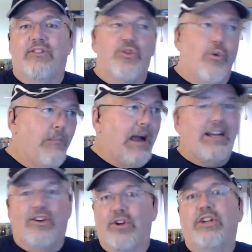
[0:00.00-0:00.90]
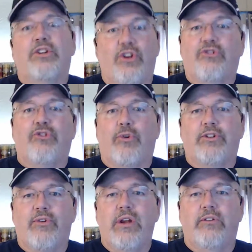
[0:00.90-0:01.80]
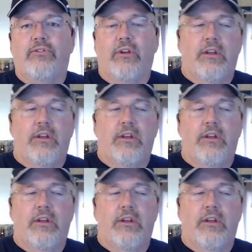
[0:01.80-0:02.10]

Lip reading: going back and look at the historic trends.